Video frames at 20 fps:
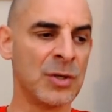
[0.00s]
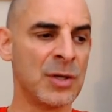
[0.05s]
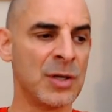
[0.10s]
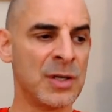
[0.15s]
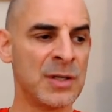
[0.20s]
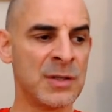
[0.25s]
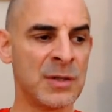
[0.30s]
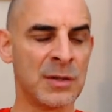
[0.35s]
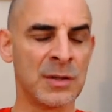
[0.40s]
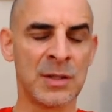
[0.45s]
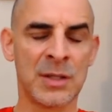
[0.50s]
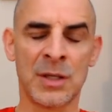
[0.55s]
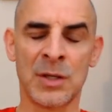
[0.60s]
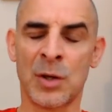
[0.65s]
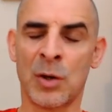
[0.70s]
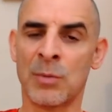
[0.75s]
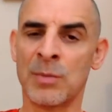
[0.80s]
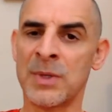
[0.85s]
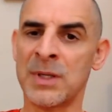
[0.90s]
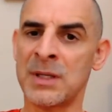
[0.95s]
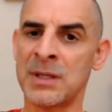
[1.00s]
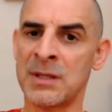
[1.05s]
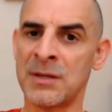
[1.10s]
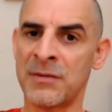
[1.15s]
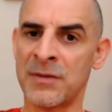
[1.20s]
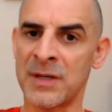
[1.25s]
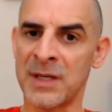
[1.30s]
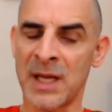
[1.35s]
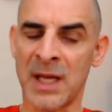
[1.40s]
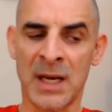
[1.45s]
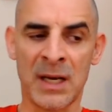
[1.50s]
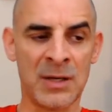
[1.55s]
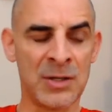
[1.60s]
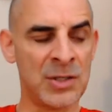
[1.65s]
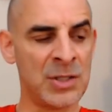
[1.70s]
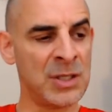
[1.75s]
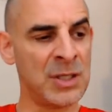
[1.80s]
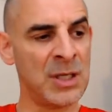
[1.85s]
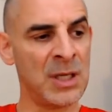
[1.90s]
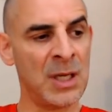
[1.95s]
resulted in completely different
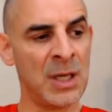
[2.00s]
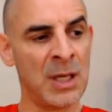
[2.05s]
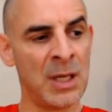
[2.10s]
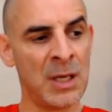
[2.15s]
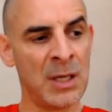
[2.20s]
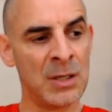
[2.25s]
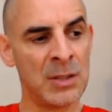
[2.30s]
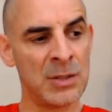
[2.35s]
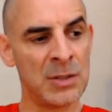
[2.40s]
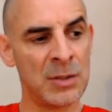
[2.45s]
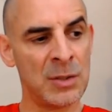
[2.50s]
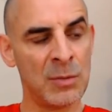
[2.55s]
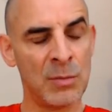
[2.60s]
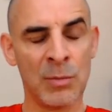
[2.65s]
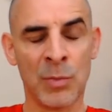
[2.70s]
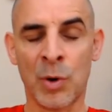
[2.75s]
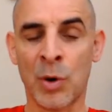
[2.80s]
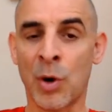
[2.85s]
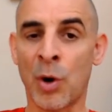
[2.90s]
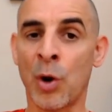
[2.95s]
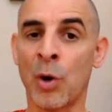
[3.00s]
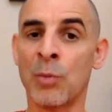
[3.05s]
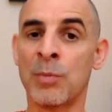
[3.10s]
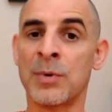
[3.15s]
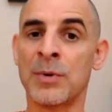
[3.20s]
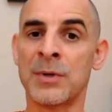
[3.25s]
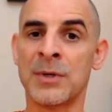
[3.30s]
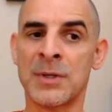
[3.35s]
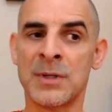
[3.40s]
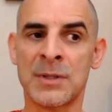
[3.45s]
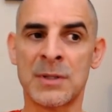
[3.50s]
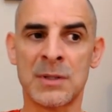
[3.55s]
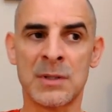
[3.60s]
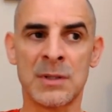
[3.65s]
energy and more openness,